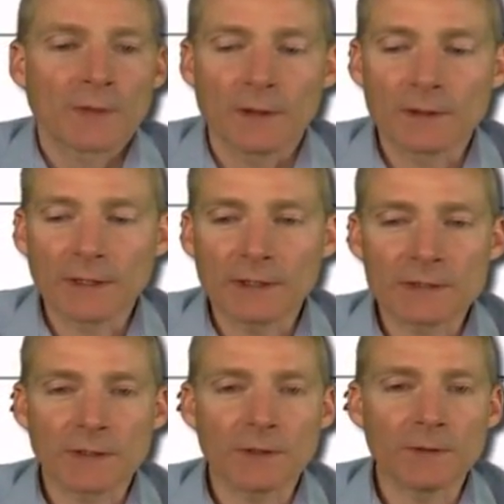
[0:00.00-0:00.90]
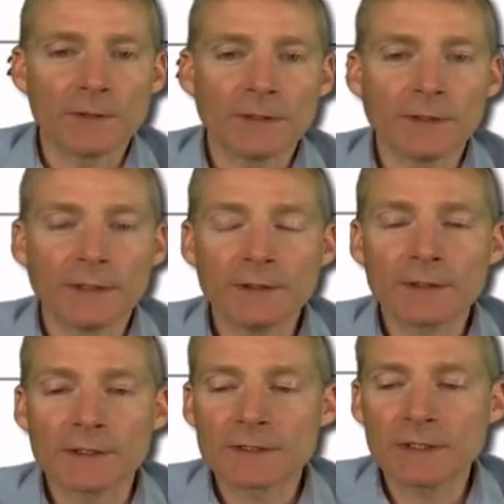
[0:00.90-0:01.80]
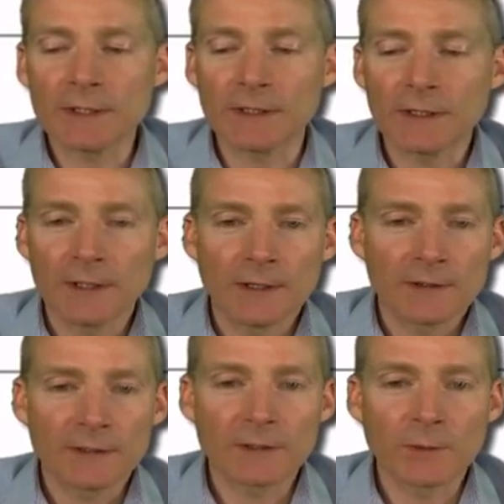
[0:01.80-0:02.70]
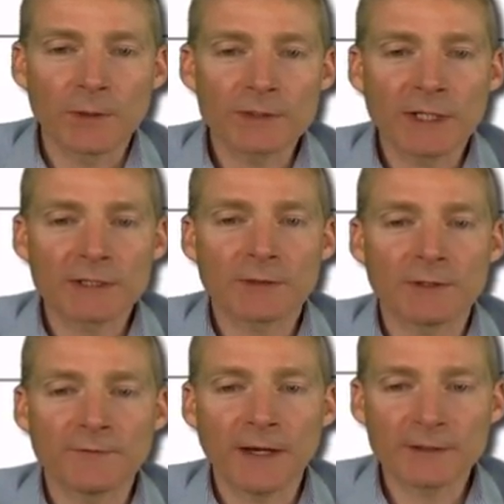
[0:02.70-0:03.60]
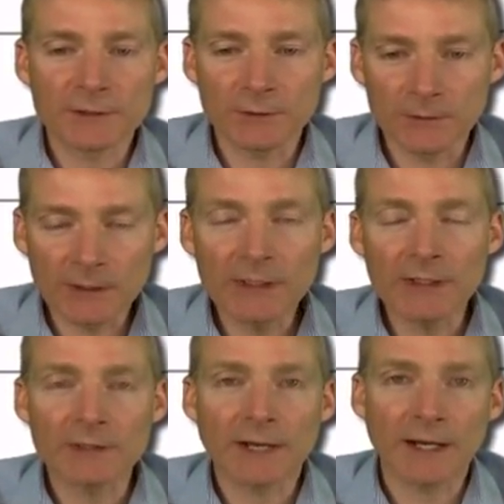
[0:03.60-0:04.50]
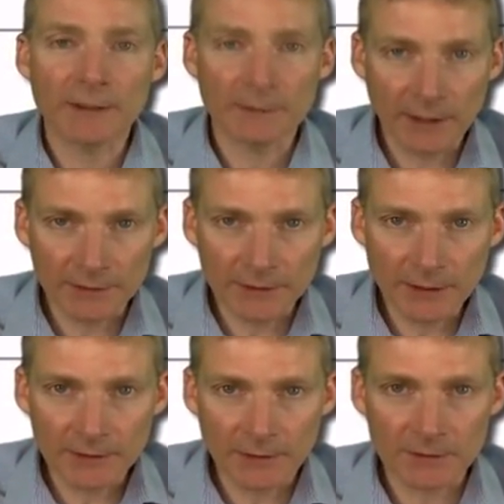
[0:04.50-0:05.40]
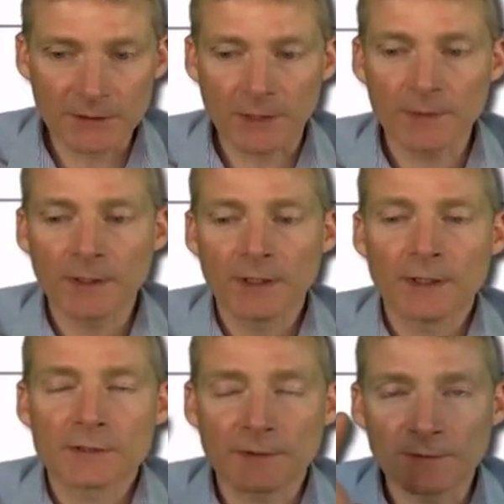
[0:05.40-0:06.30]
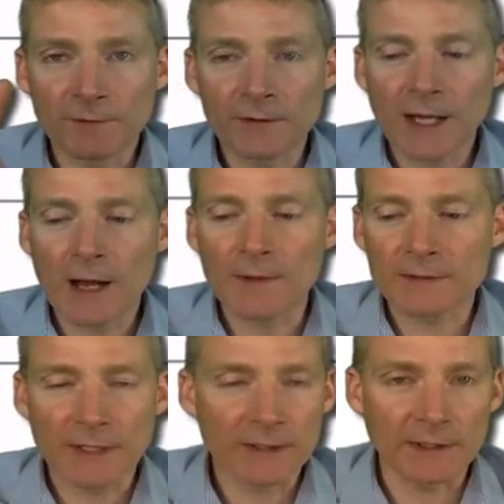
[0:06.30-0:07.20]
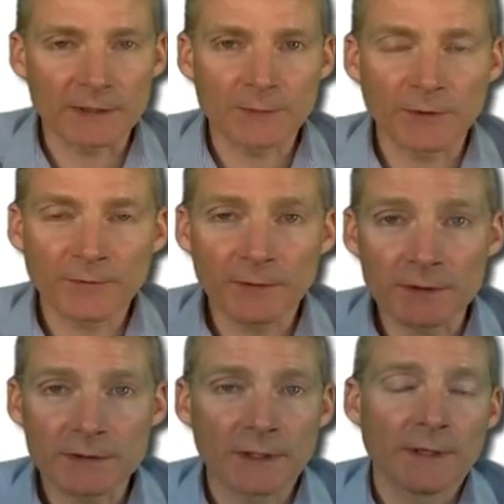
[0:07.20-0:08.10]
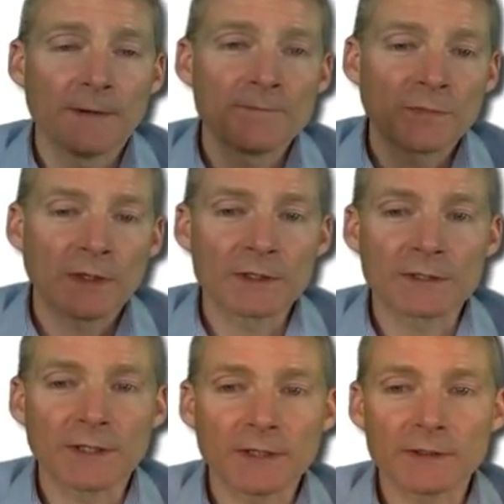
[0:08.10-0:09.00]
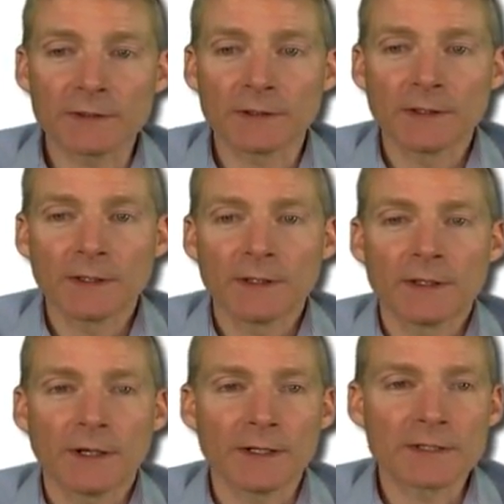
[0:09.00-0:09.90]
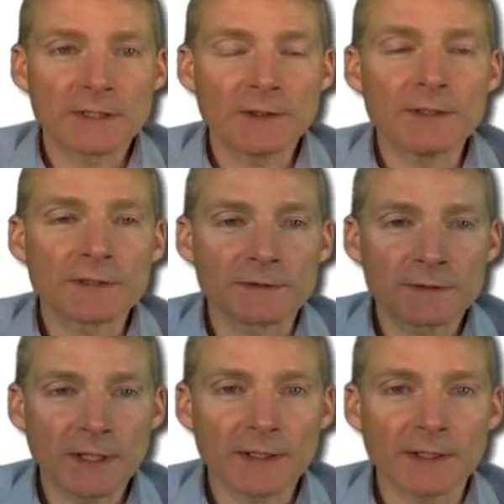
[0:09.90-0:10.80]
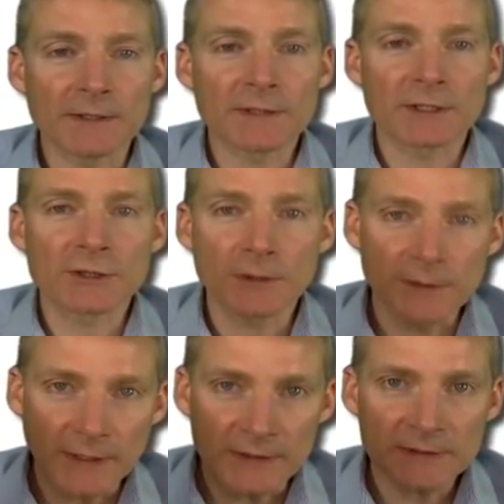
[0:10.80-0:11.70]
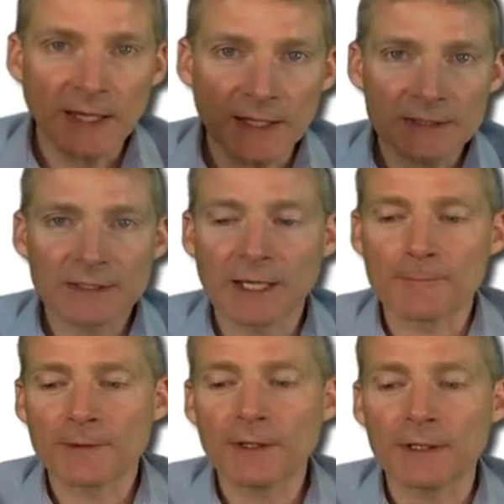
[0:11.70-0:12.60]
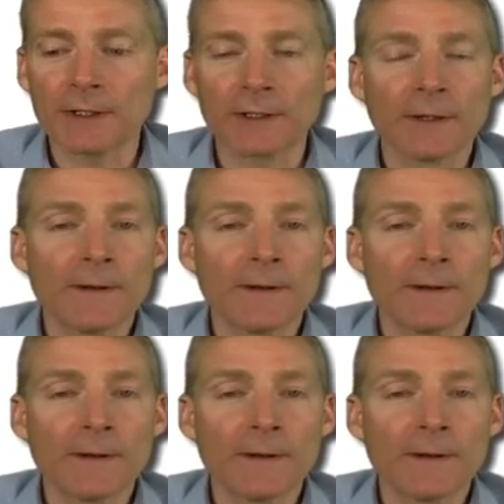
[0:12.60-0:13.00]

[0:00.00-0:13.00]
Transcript: Okay, so here you can see that the more saturated fat you eat, the higher LDL goes up. So I have a few comments on this. But first, here's another series of studies that show the exact same thing.